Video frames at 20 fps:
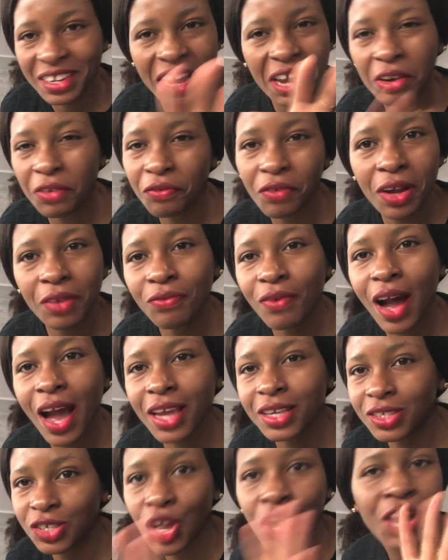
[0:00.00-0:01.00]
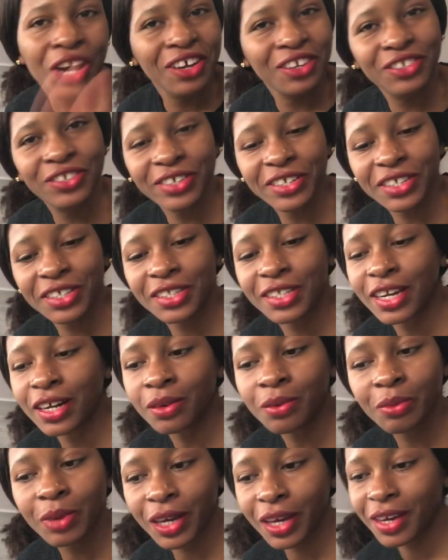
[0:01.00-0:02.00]
kind of advice, just
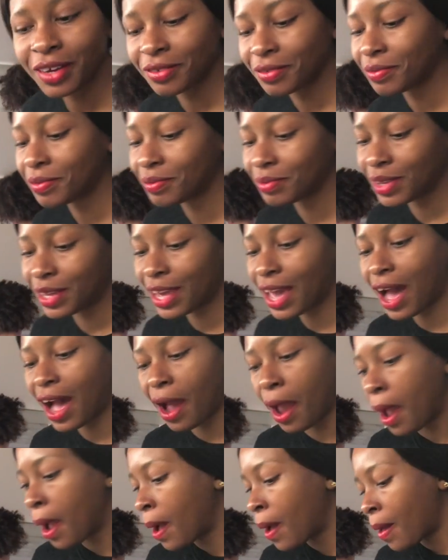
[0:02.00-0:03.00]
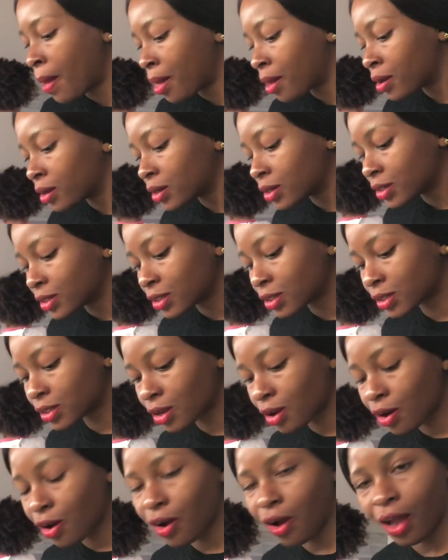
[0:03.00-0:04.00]
tell me. Yeah.
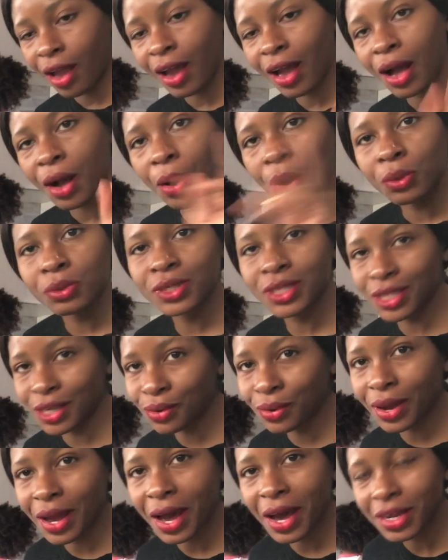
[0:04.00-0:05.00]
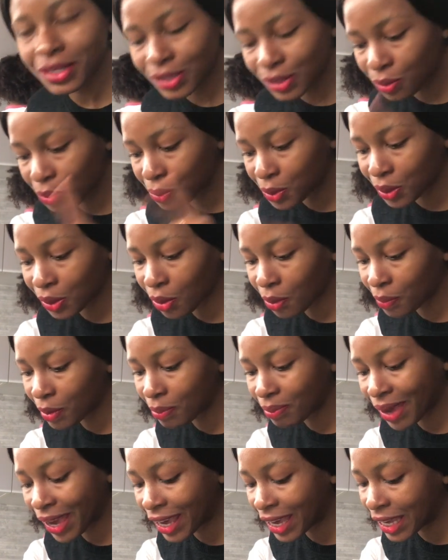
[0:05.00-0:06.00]
So I'll see you guys when I'll be
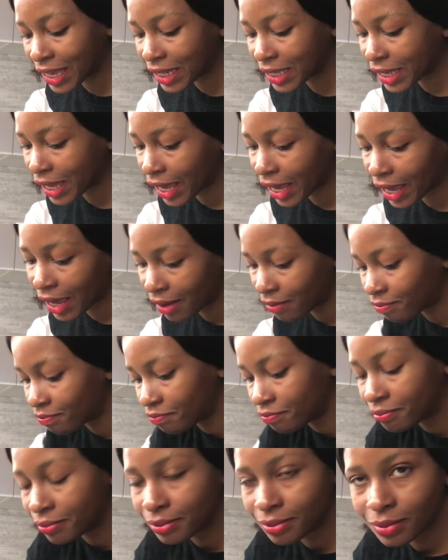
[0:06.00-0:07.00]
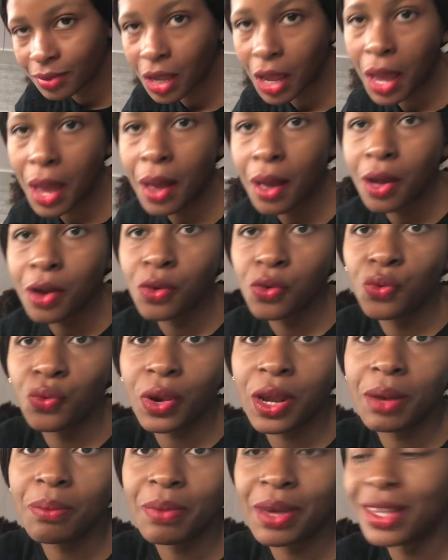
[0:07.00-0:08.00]
making the
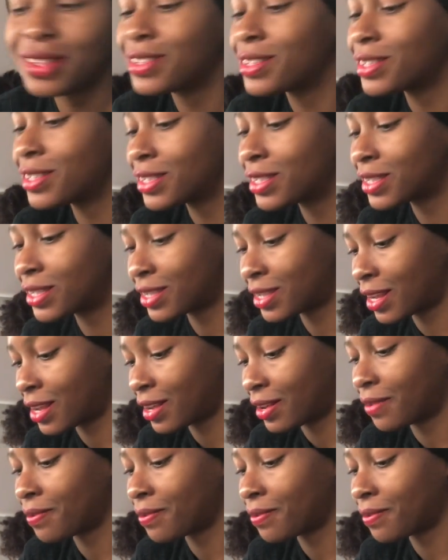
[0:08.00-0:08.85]
green beans.